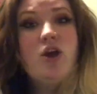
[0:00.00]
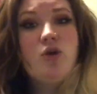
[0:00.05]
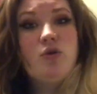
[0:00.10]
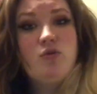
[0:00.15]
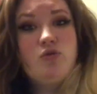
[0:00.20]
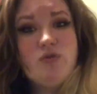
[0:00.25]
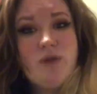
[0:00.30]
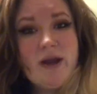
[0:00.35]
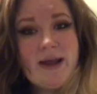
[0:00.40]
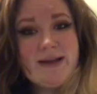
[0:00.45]

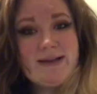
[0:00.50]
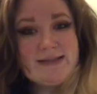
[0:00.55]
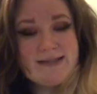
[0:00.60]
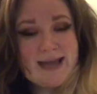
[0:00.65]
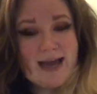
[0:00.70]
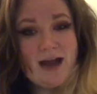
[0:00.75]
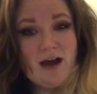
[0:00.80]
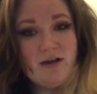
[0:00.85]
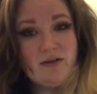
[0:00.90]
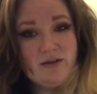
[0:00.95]
write
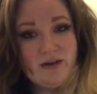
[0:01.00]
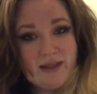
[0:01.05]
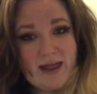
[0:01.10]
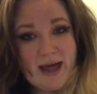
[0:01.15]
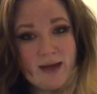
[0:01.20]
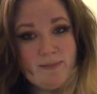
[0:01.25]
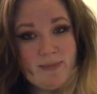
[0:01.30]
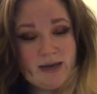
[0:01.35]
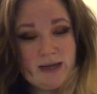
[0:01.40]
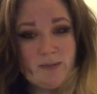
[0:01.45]
down
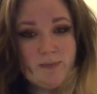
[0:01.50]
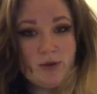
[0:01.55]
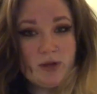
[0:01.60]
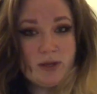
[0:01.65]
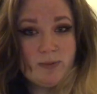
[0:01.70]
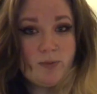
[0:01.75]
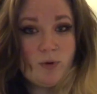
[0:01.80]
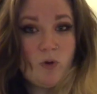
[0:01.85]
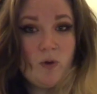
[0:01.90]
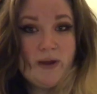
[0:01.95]
that many
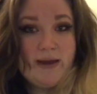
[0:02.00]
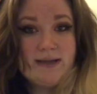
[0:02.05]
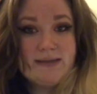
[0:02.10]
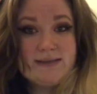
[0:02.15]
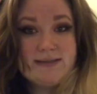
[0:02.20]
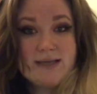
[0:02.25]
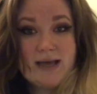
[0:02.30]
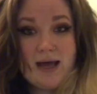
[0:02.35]
bullet points